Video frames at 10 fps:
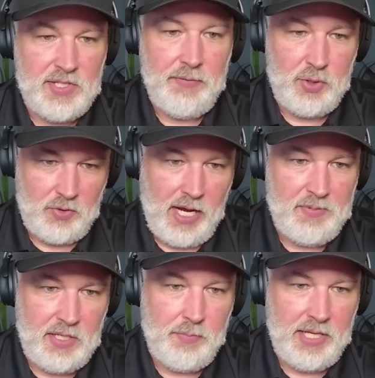receiver
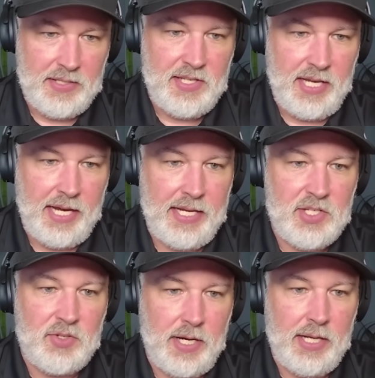drops it, but he hits the guy
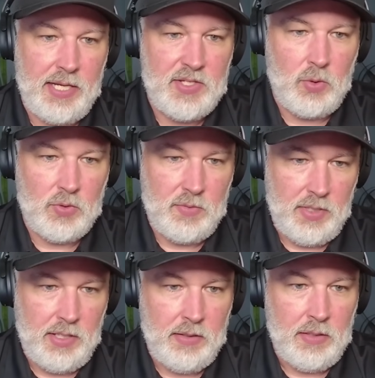in stride against Old
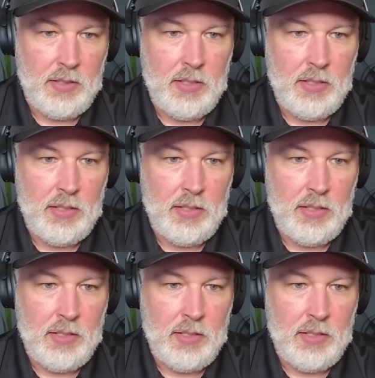Dominion.